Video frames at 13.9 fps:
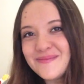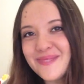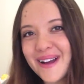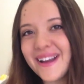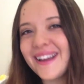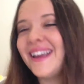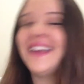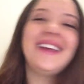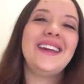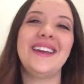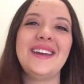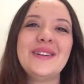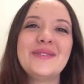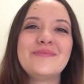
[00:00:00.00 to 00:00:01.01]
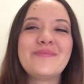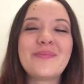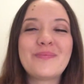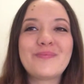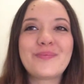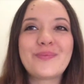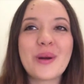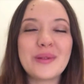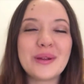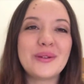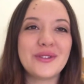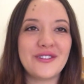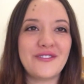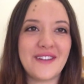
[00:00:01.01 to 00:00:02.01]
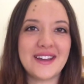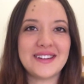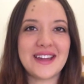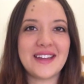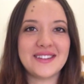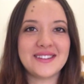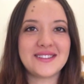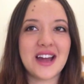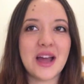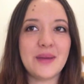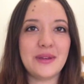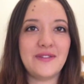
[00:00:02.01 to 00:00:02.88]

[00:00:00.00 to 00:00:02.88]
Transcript: but he probably wouldn't have found out this time